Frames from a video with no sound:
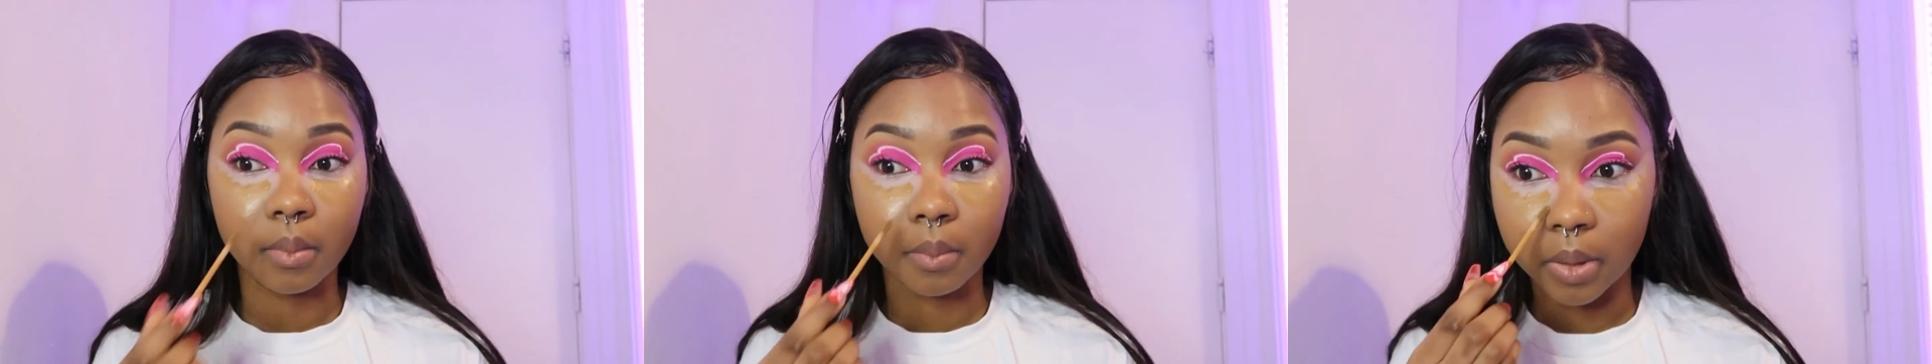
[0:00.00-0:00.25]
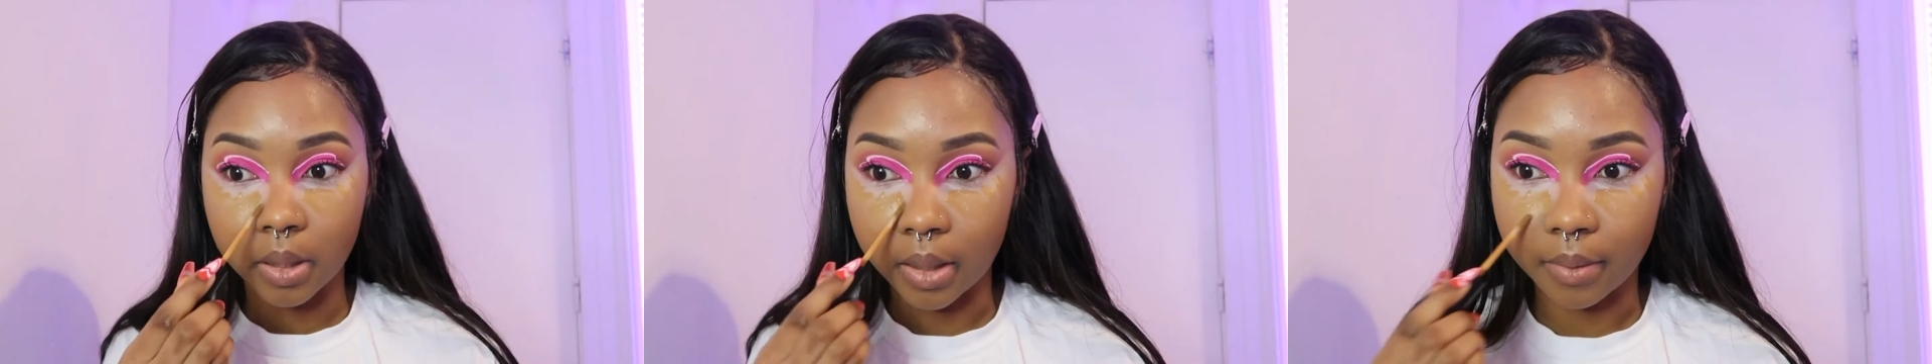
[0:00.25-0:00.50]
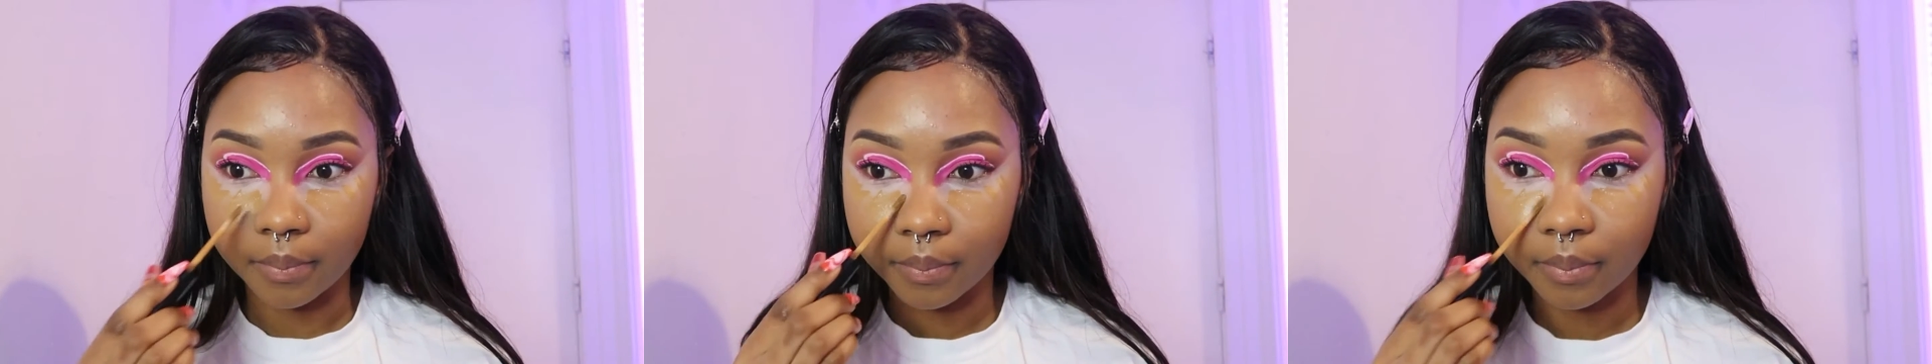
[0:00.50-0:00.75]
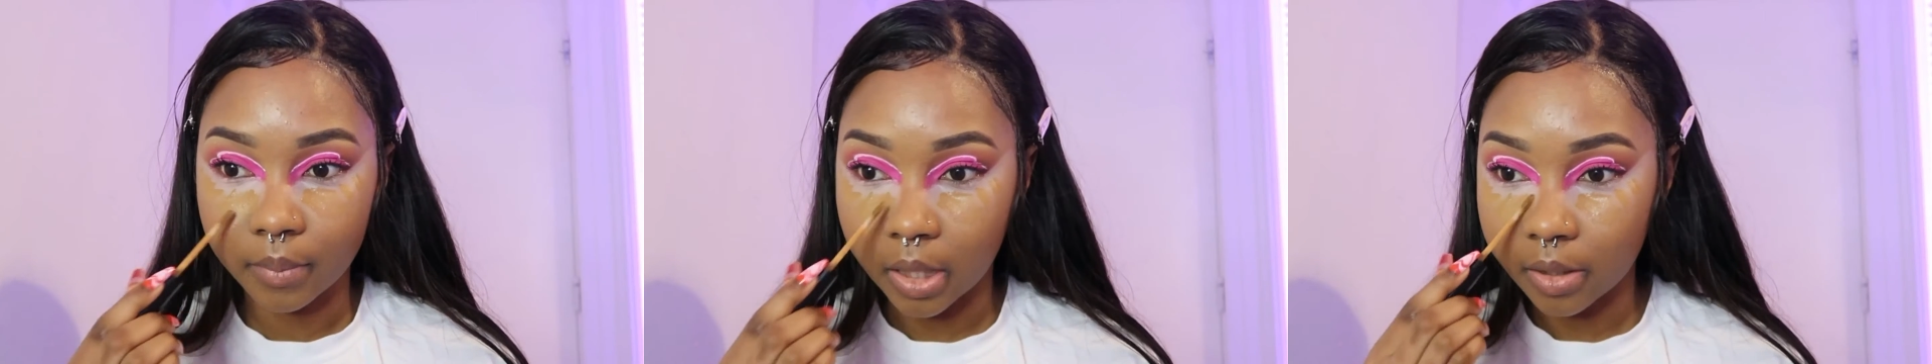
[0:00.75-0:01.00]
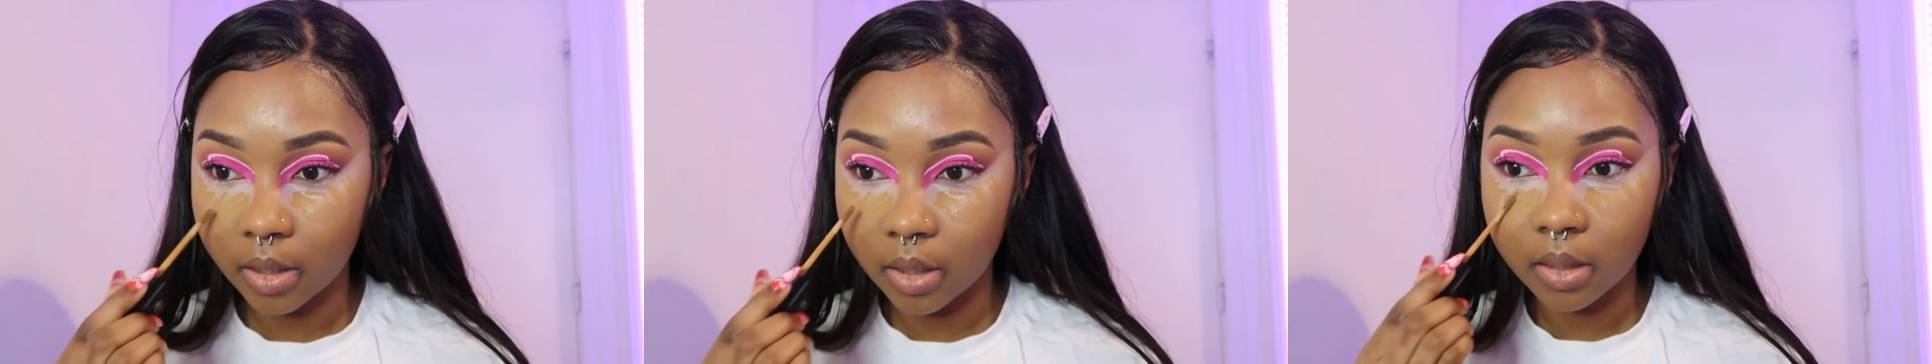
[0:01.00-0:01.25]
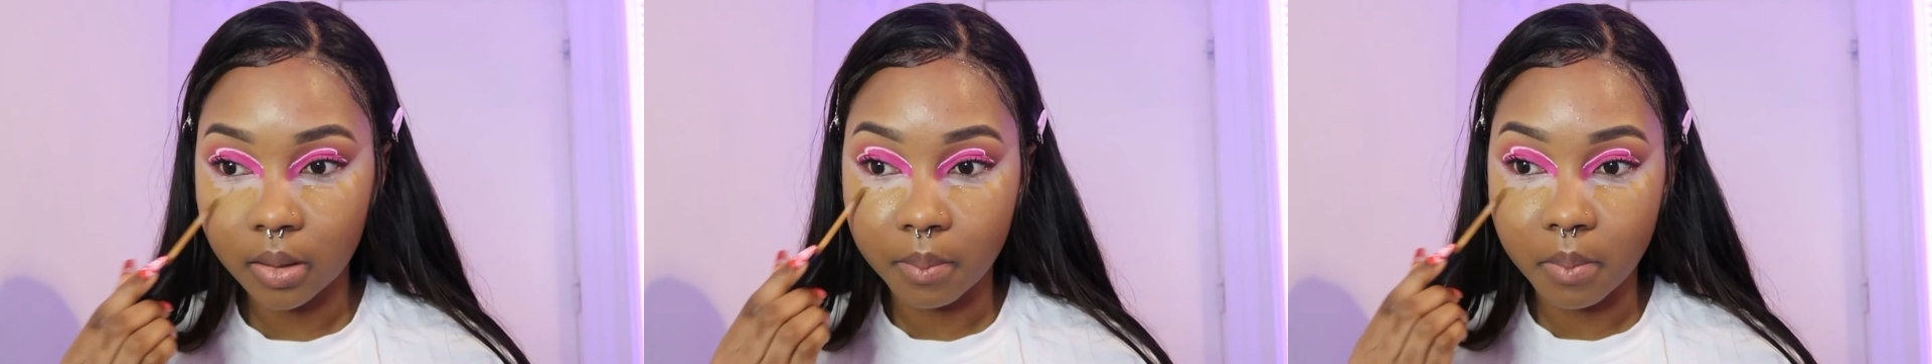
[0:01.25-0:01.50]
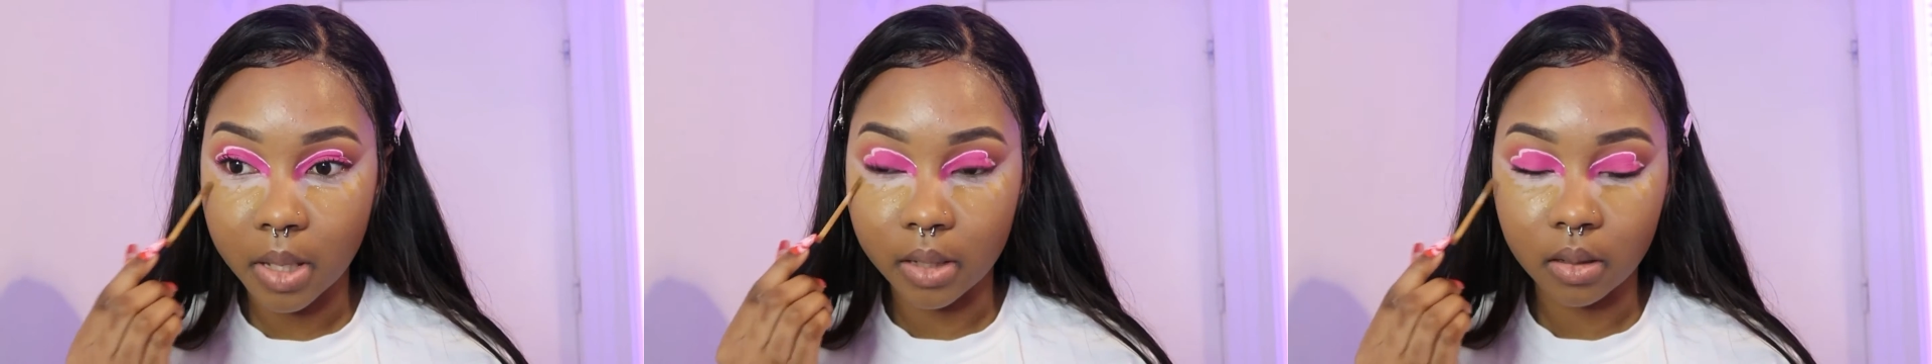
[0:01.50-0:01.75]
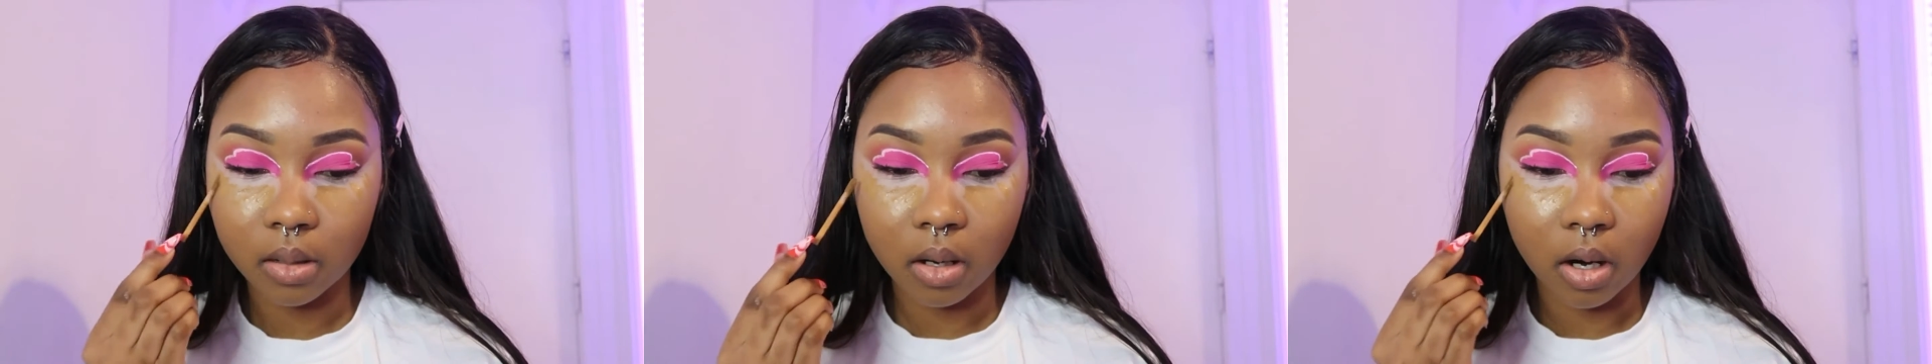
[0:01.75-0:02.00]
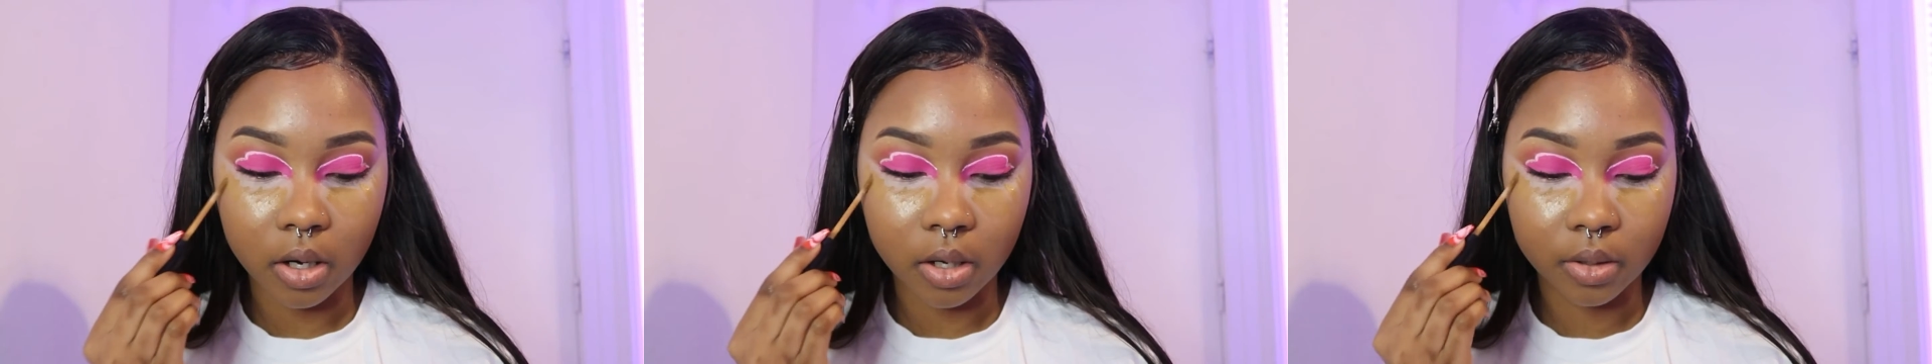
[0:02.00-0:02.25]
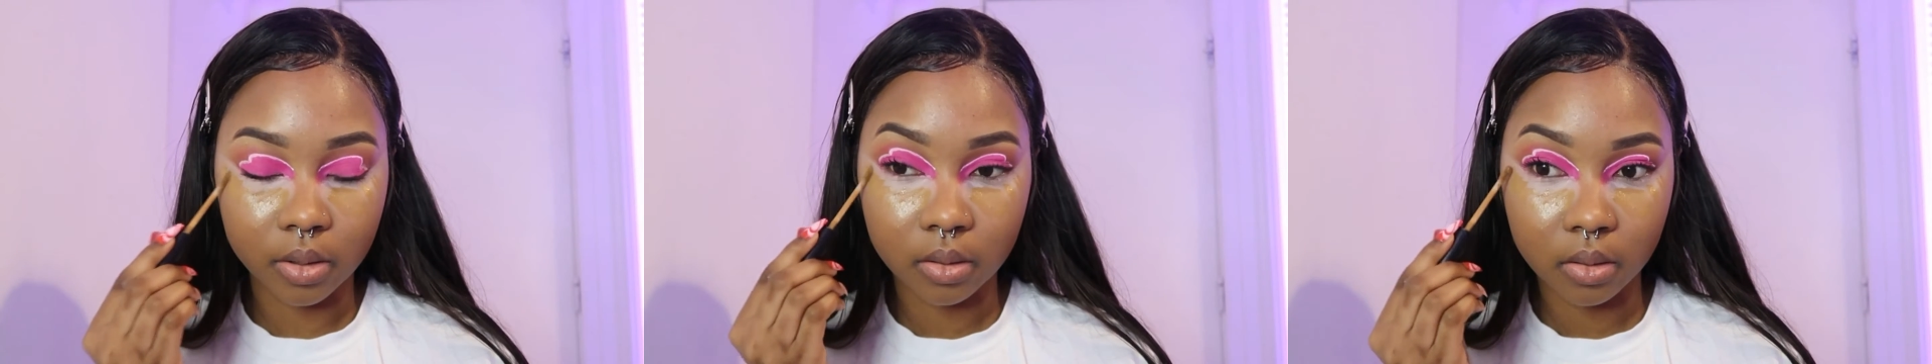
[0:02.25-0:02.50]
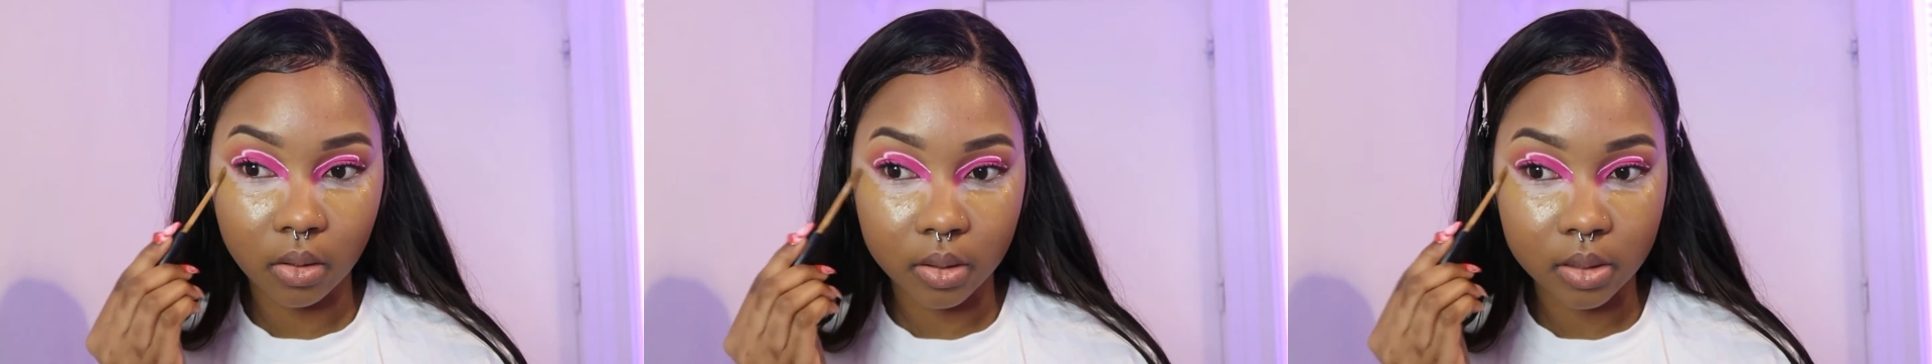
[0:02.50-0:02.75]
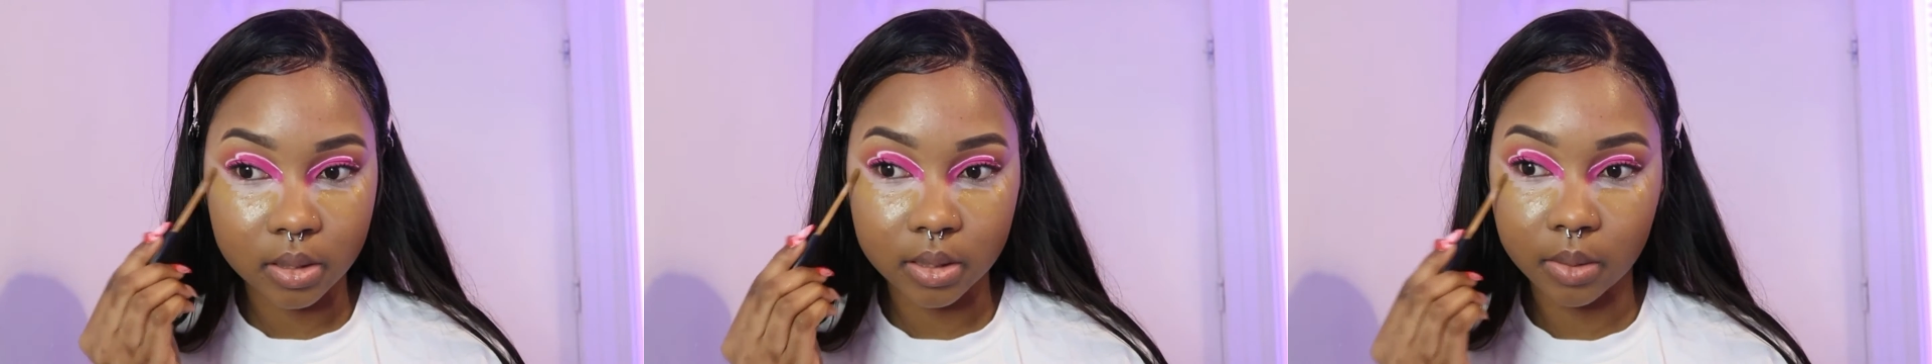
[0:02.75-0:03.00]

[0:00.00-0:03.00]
But yeah, I think men are honestly